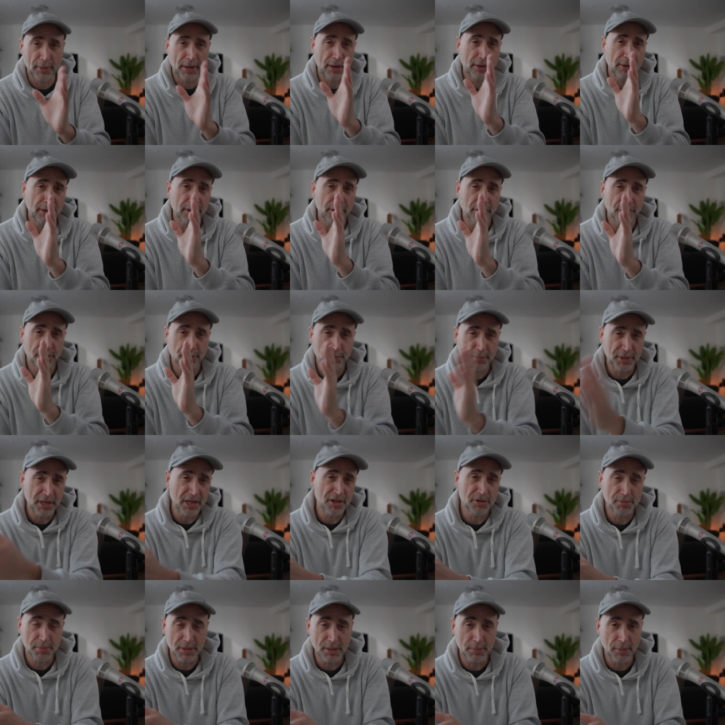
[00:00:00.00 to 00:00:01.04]
areas.
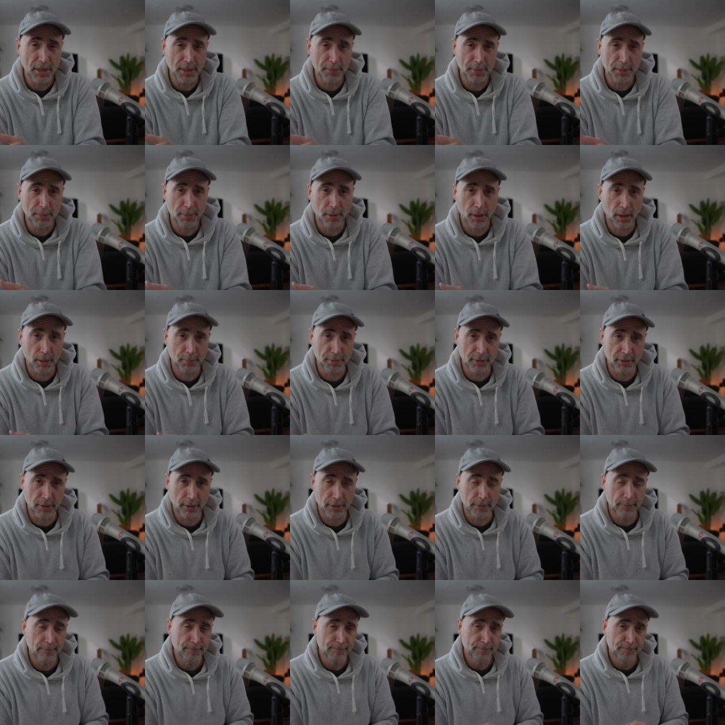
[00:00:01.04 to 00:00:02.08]
PHP might be
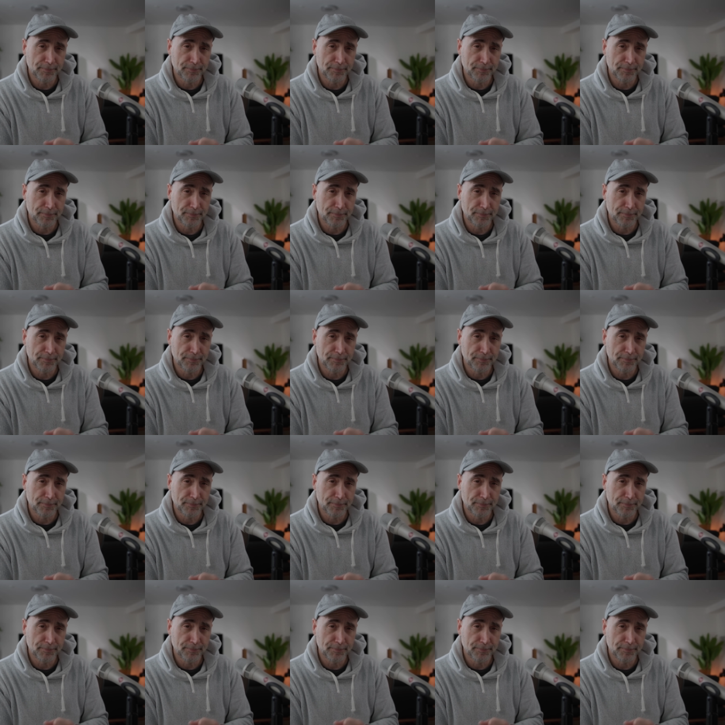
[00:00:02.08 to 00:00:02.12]
popular.